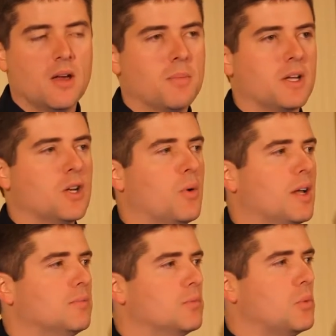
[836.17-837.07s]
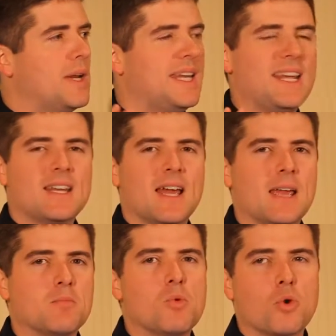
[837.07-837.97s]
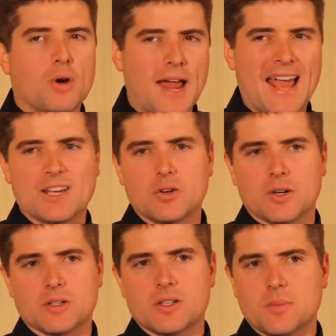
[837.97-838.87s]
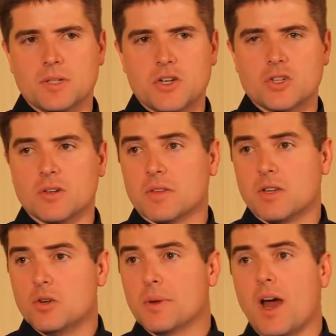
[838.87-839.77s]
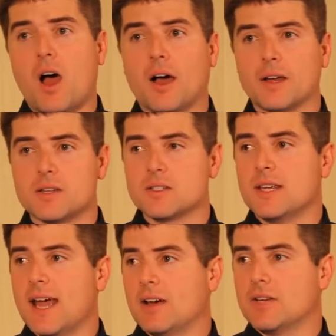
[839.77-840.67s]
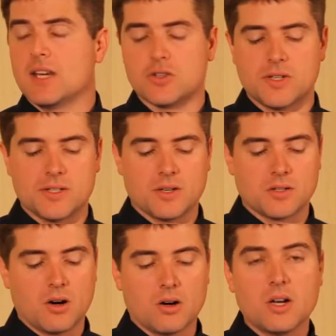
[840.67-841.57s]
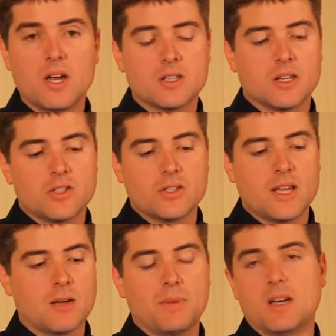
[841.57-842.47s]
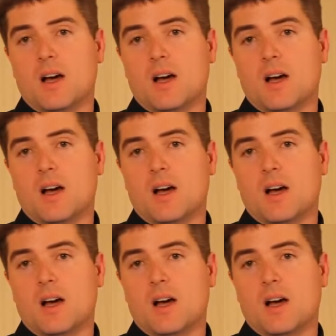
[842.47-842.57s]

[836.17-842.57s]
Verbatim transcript: But you know what? We need a more accurate simulation of the human eye to see how dangerous these things are. So let's just take a pig